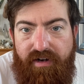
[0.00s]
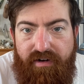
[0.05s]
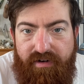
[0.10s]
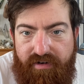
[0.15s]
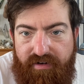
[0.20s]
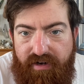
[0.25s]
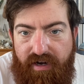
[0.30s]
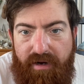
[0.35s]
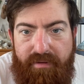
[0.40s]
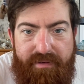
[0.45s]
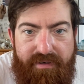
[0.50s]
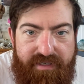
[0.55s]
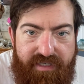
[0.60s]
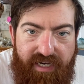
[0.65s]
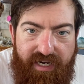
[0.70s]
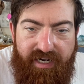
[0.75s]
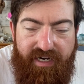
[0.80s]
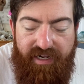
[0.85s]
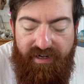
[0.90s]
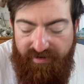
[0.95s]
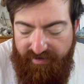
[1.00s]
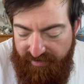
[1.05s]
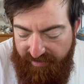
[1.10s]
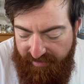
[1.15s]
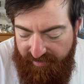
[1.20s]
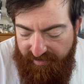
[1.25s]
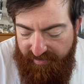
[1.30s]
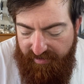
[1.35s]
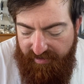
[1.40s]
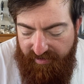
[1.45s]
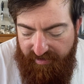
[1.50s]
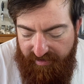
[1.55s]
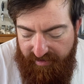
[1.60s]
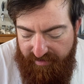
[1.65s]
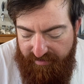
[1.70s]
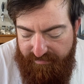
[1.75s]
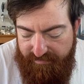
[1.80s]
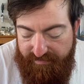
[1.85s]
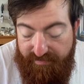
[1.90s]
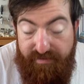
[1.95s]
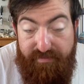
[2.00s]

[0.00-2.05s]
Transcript: grab it, take it out.